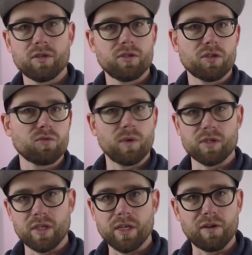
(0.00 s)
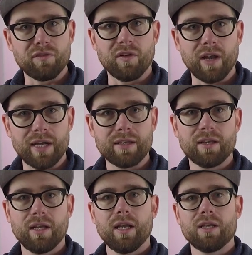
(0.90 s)
there just wasn't enough light,
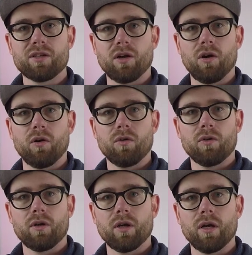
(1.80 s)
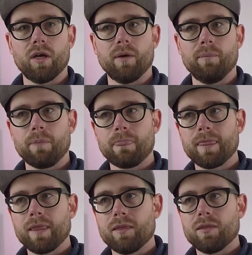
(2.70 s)
so
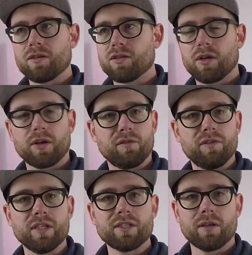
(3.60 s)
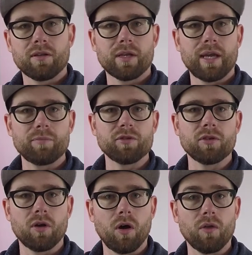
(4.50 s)
there's not enough detail
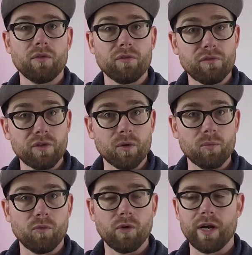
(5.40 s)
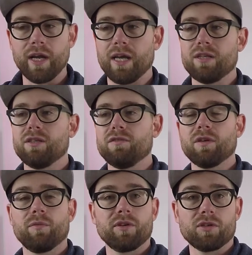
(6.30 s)
captured on film. Whereas if
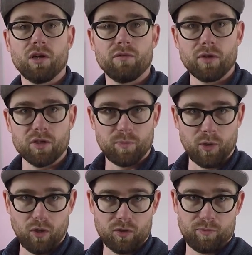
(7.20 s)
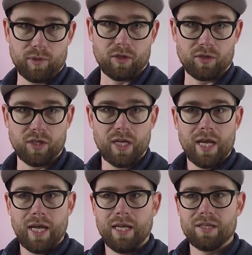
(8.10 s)
something's overexposed, because
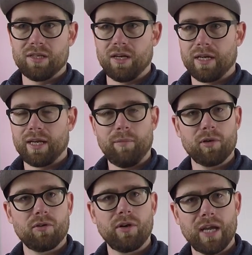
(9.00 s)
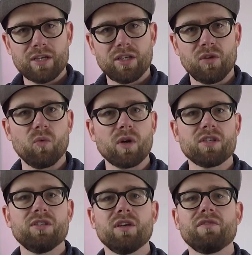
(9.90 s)
it's a chemical reaction, it
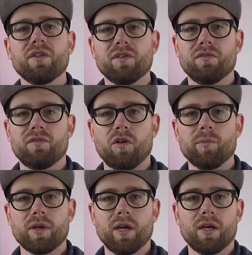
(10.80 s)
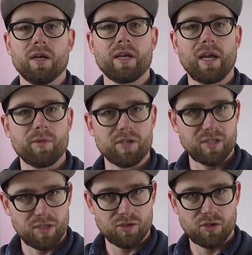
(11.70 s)
works different from a camera
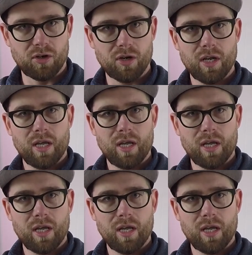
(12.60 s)
sensor,